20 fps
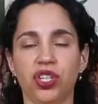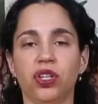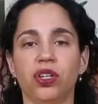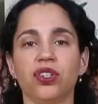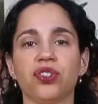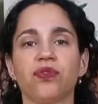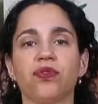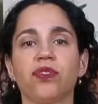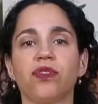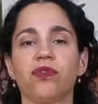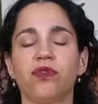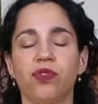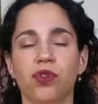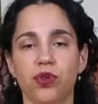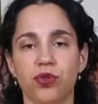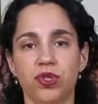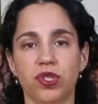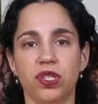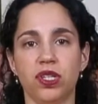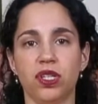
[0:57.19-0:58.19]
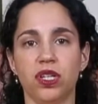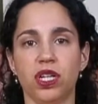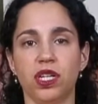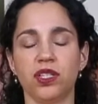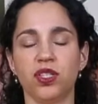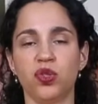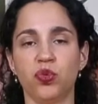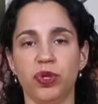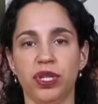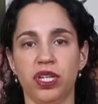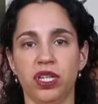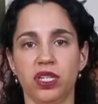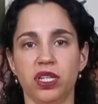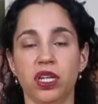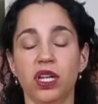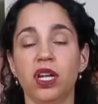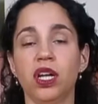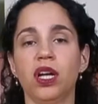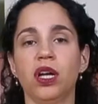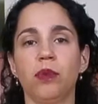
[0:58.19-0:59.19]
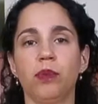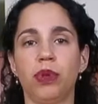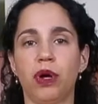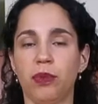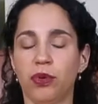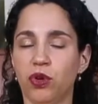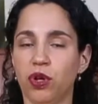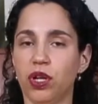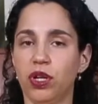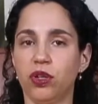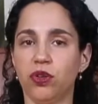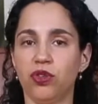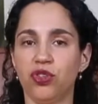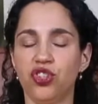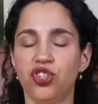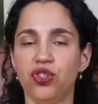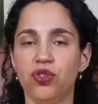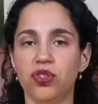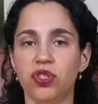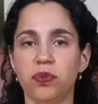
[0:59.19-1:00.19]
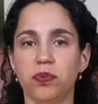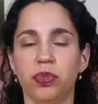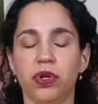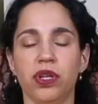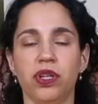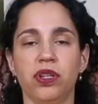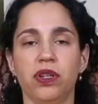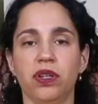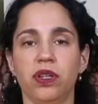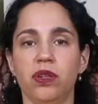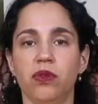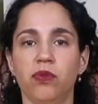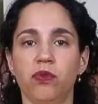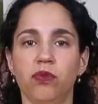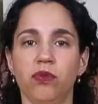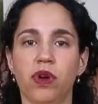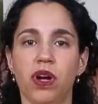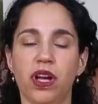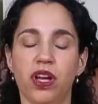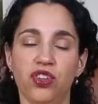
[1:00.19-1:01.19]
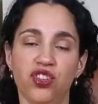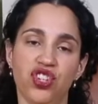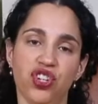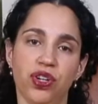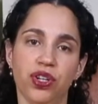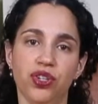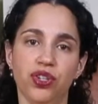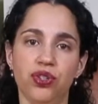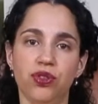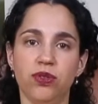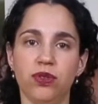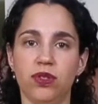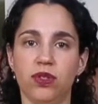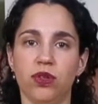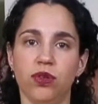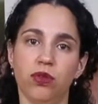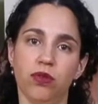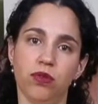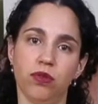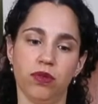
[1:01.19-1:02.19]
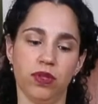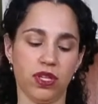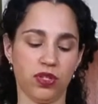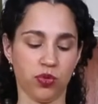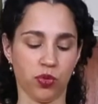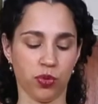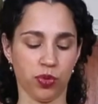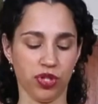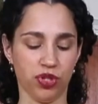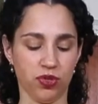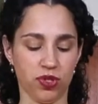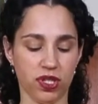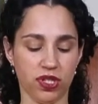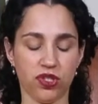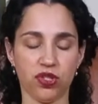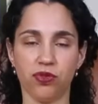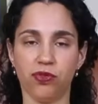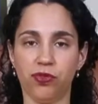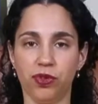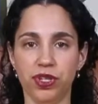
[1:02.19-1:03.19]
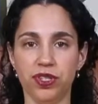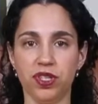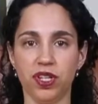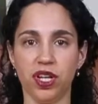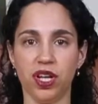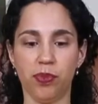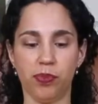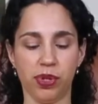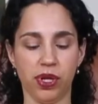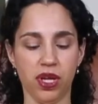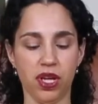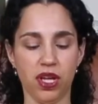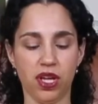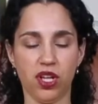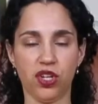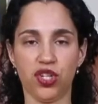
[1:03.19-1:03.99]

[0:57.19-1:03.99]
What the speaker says: calls for frozen unsweetened pomegranate juice, but I had cherry juice, so that's what we're using. So freeze it up and